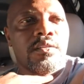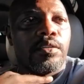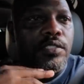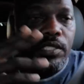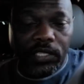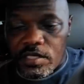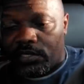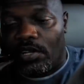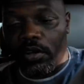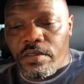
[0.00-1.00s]
This is just a
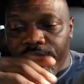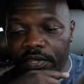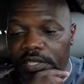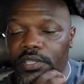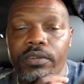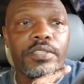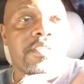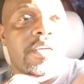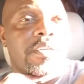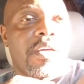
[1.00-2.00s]
talking video
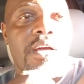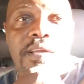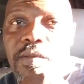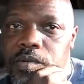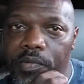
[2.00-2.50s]
today, guys.